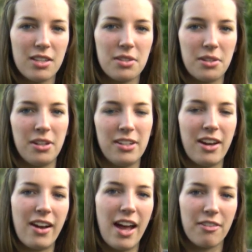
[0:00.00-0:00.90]
So
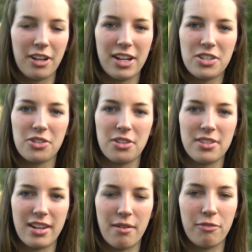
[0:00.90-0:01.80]
now I have great
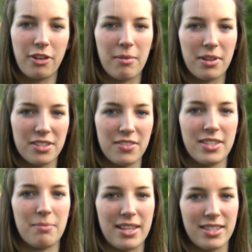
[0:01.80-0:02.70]
assurance that I'm free because of
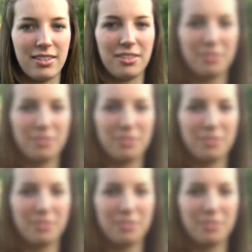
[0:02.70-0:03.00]
his amazing